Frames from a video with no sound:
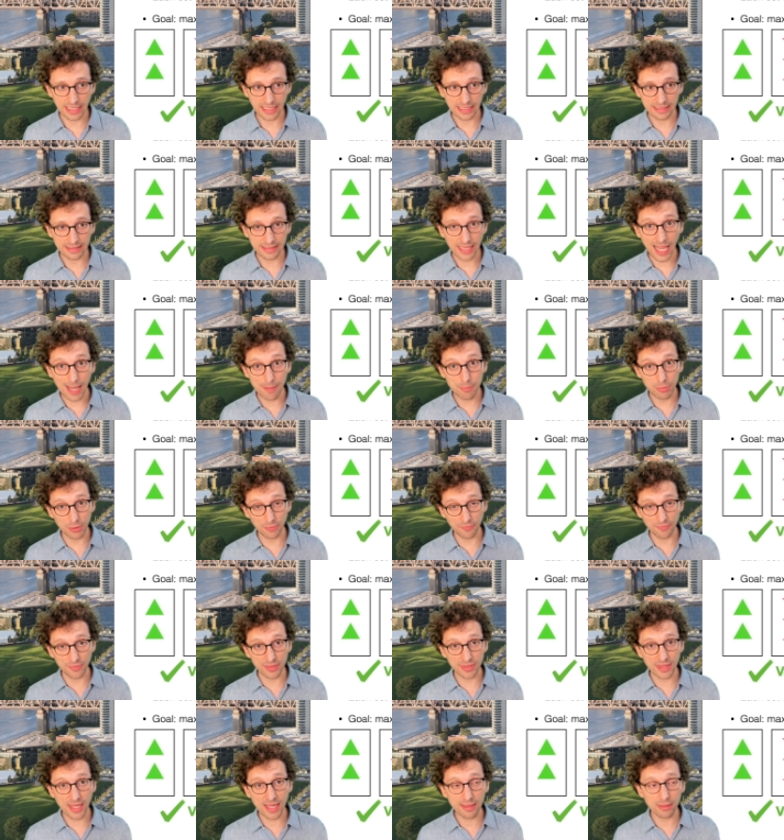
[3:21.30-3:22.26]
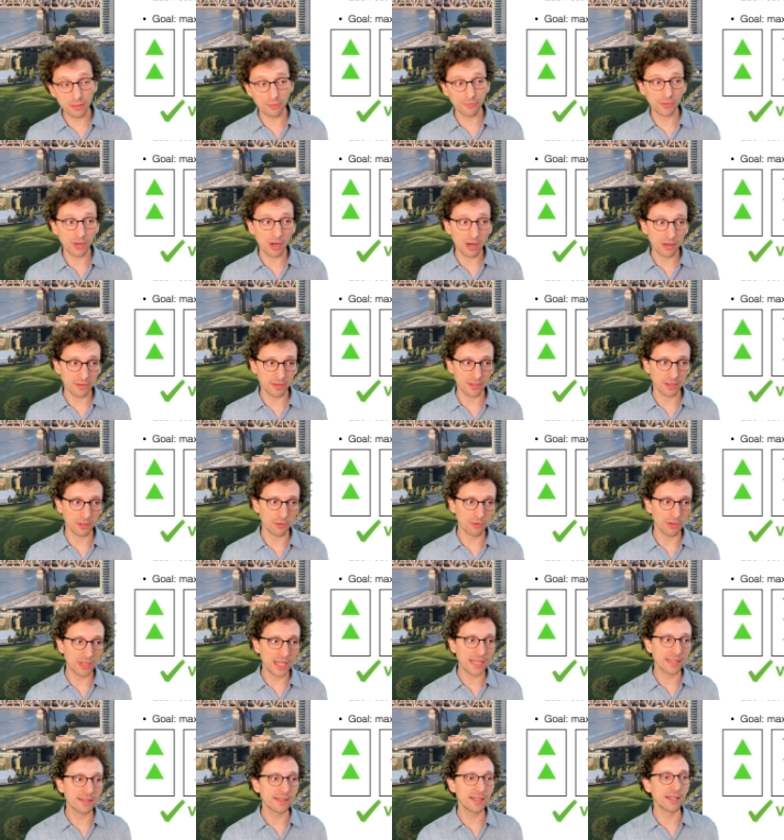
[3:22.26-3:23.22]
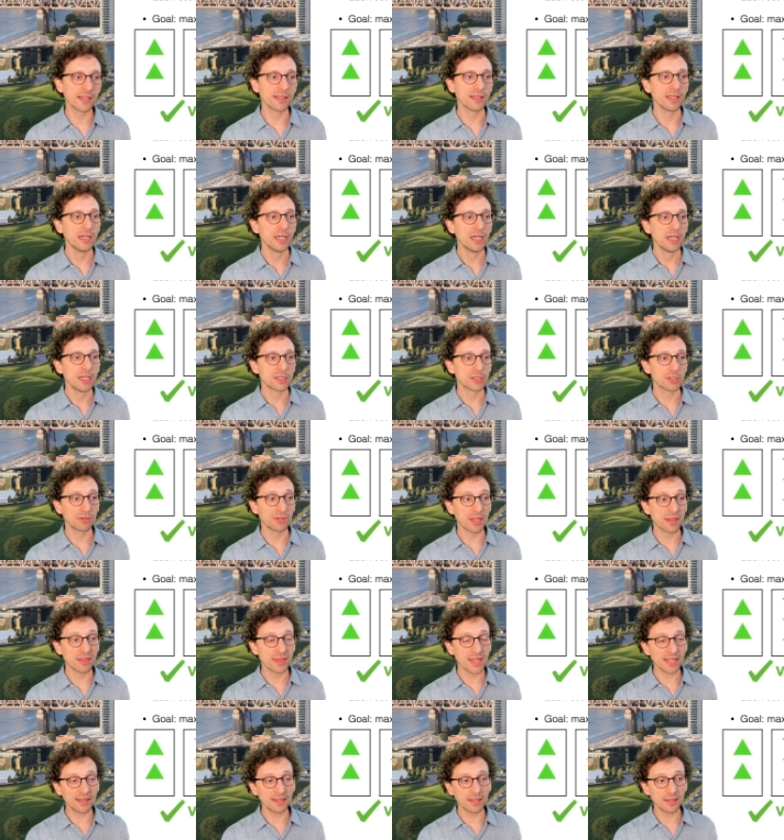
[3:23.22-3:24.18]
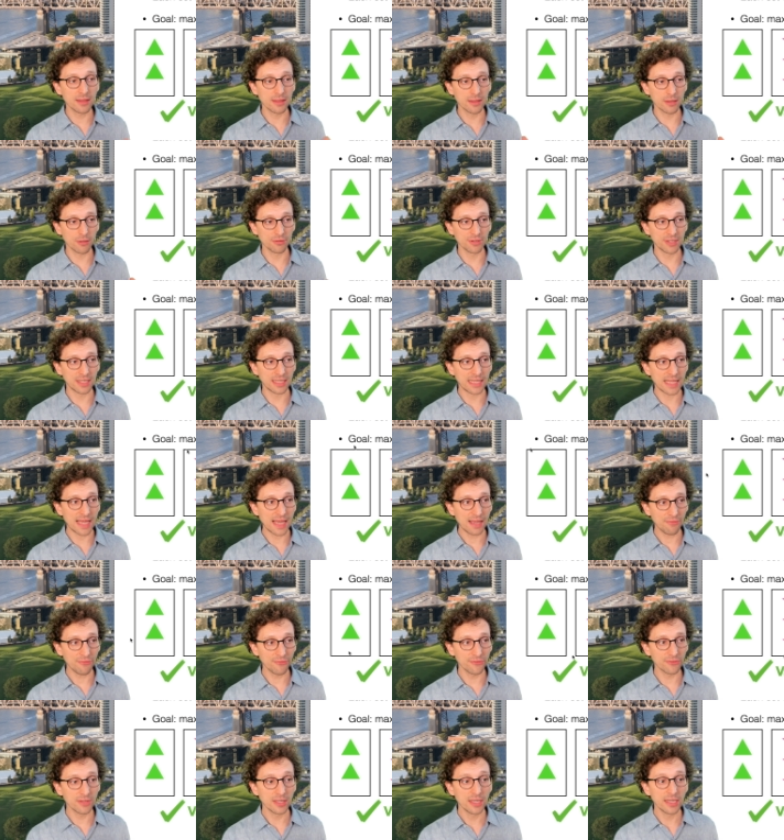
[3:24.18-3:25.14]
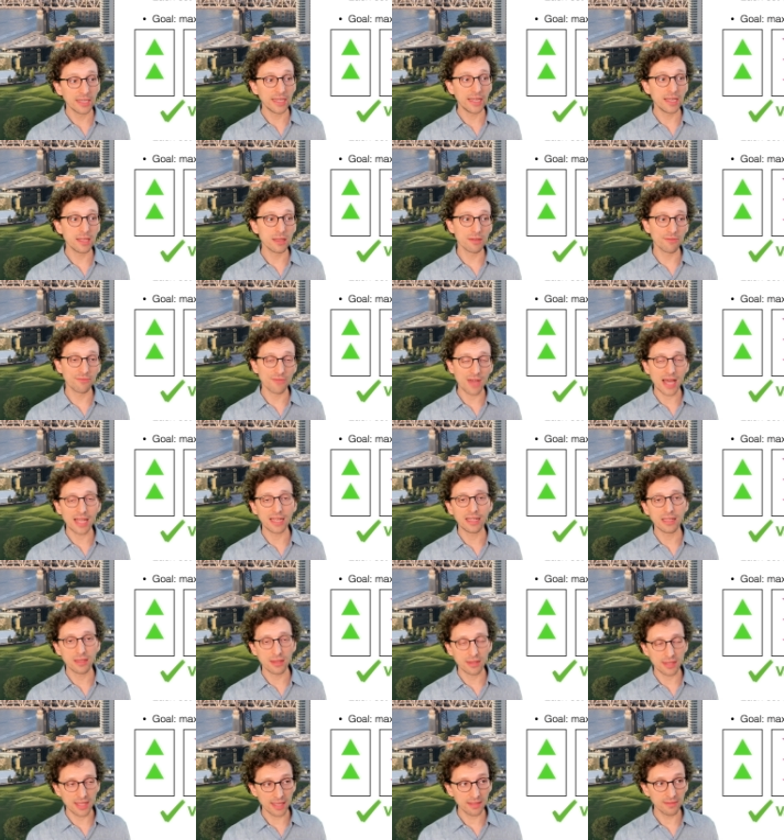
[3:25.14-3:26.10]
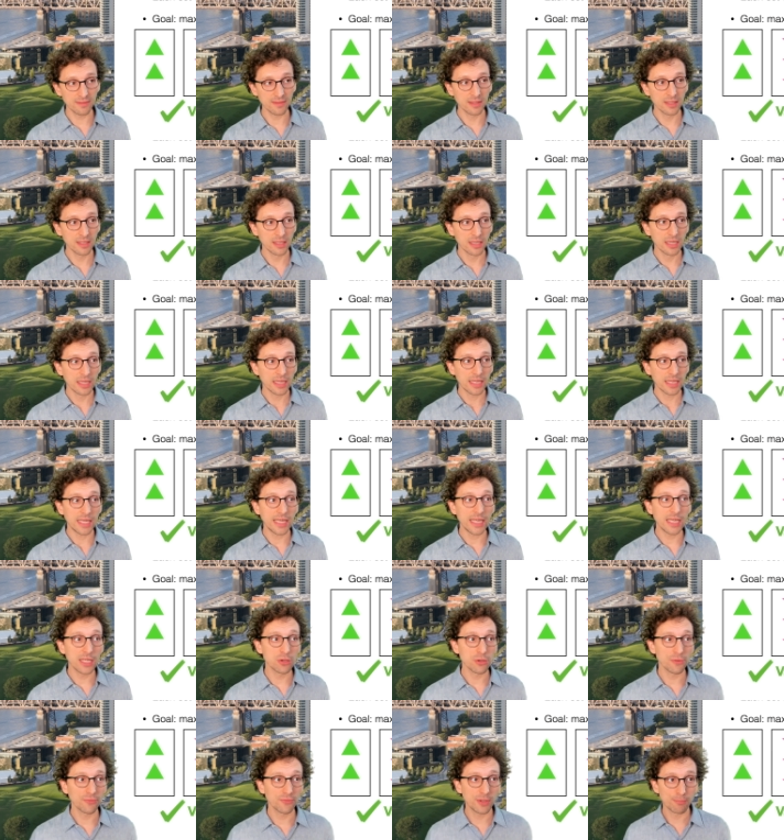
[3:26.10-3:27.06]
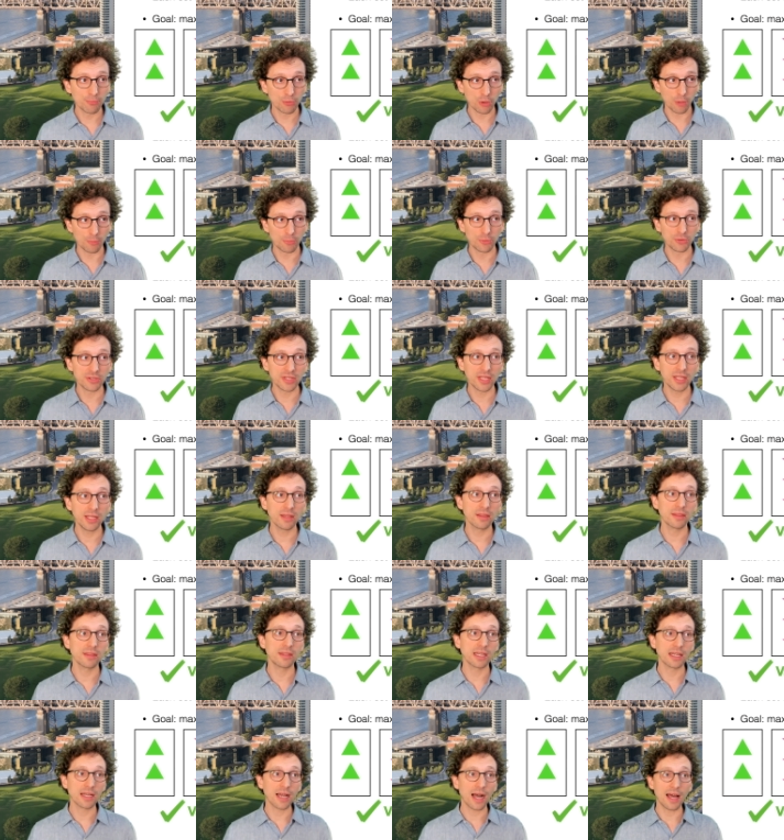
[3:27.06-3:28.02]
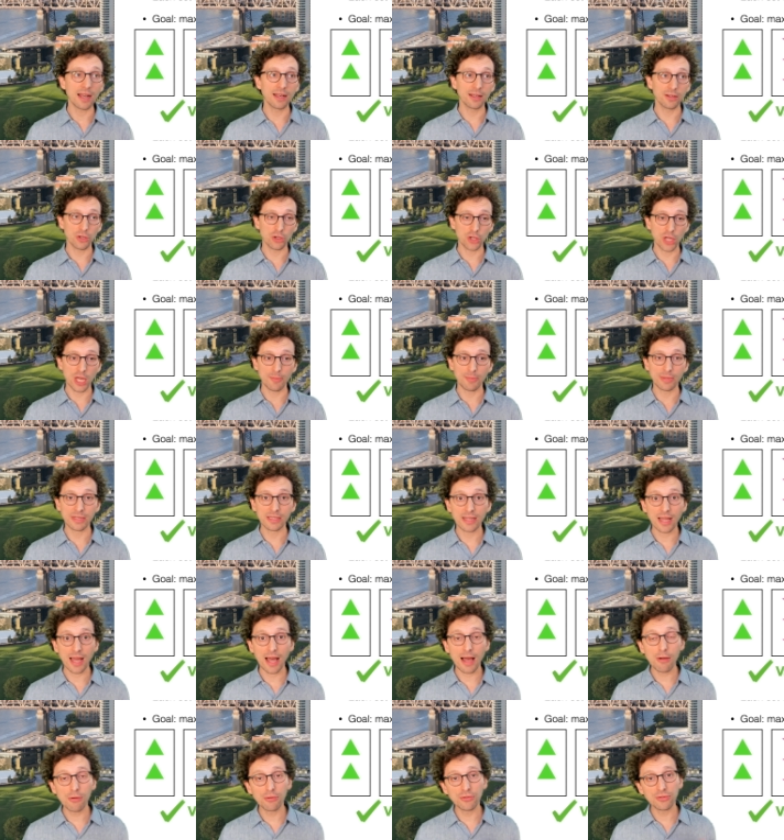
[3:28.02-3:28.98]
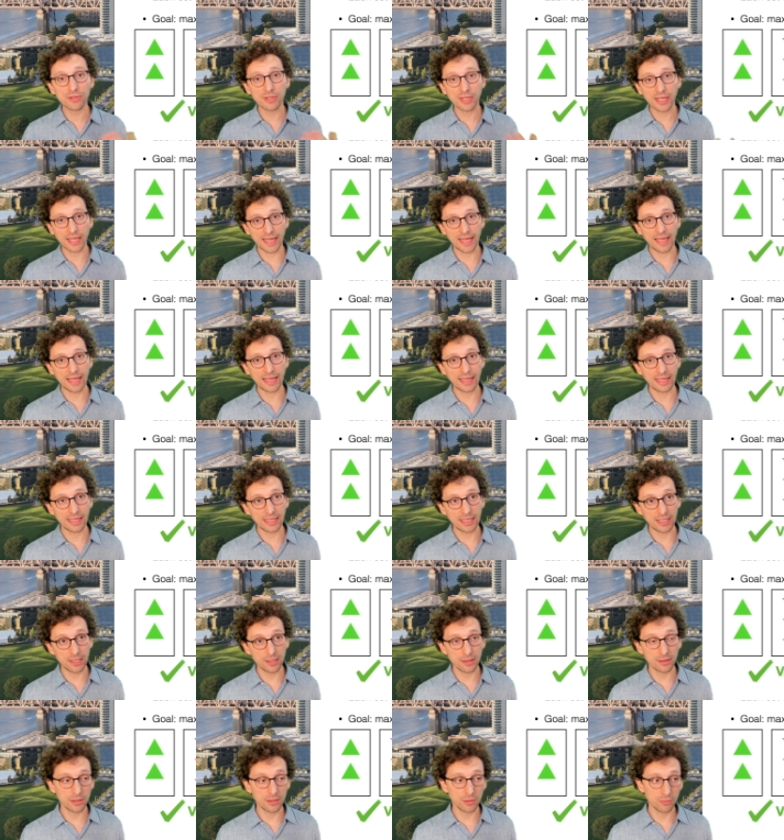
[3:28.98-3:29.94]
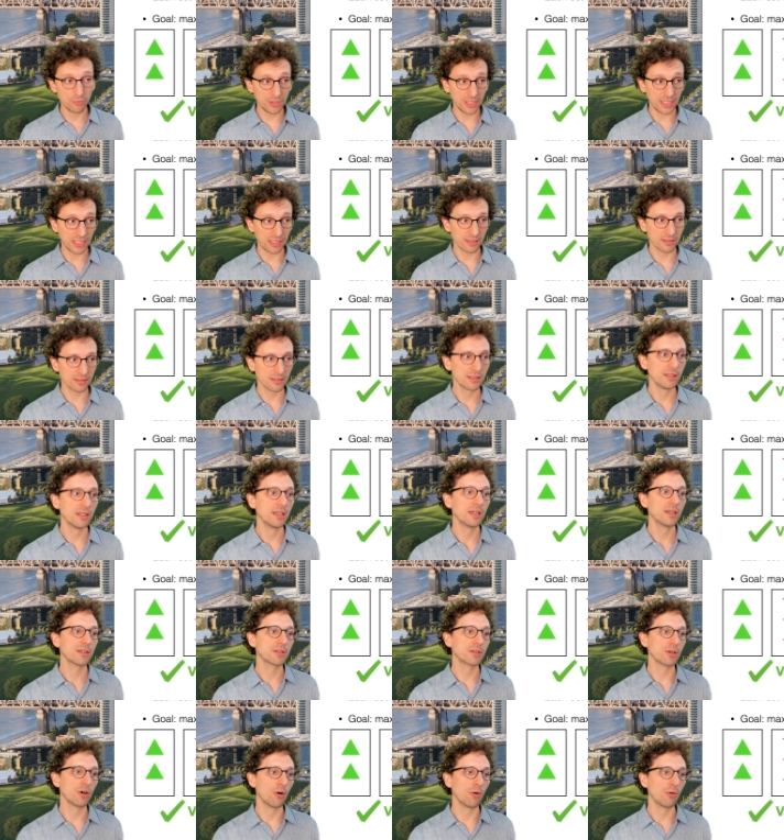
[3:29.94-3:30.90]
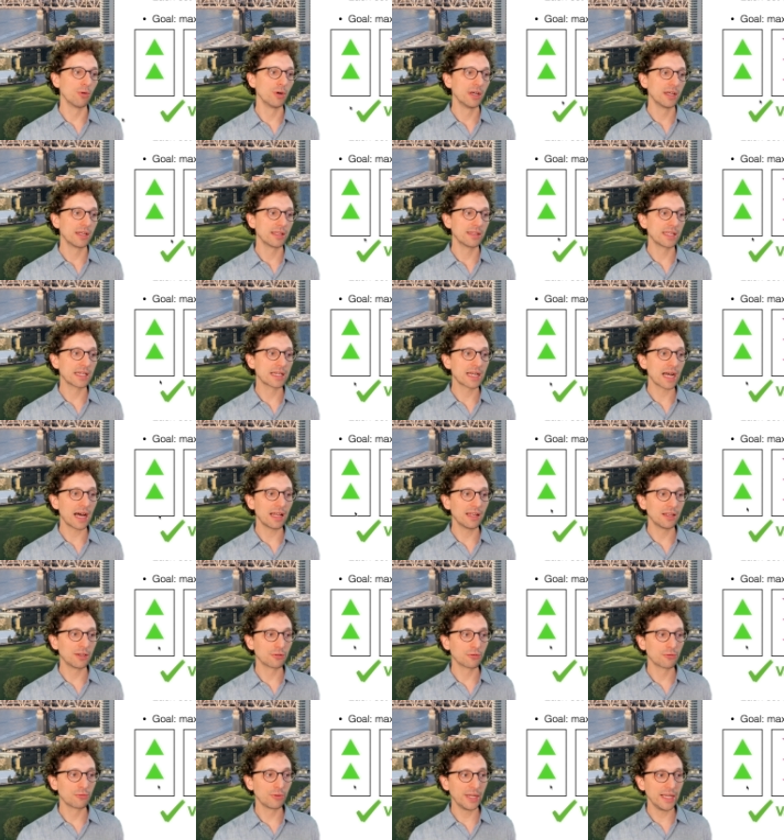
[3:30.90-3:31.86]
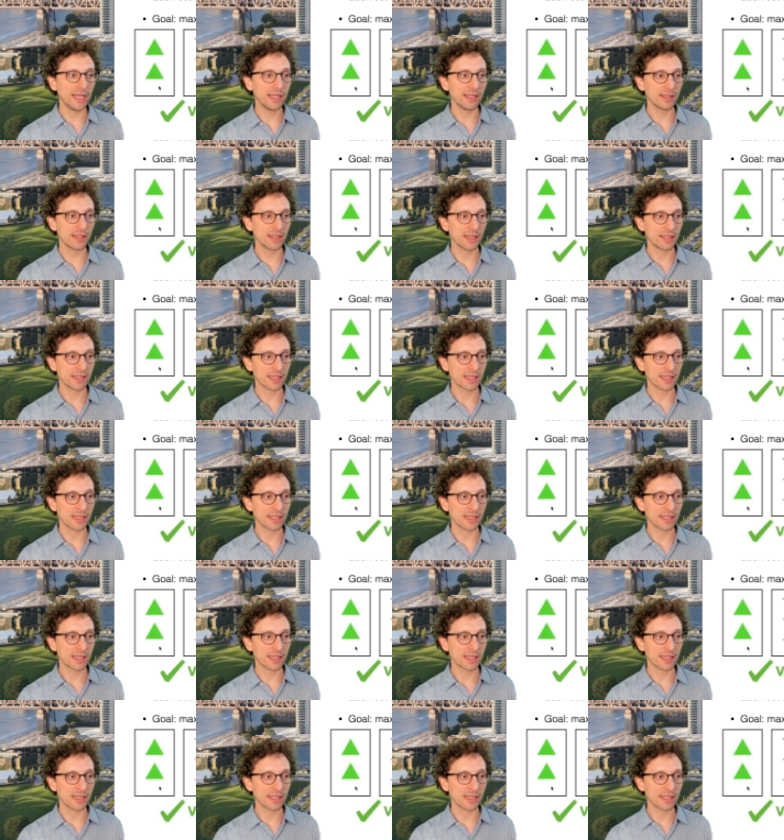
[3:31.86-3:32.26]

types of sets of cards are collected. So the set that is on the left is a valid set. Each of the properties, the color, shape, and count, is unique. So the color green,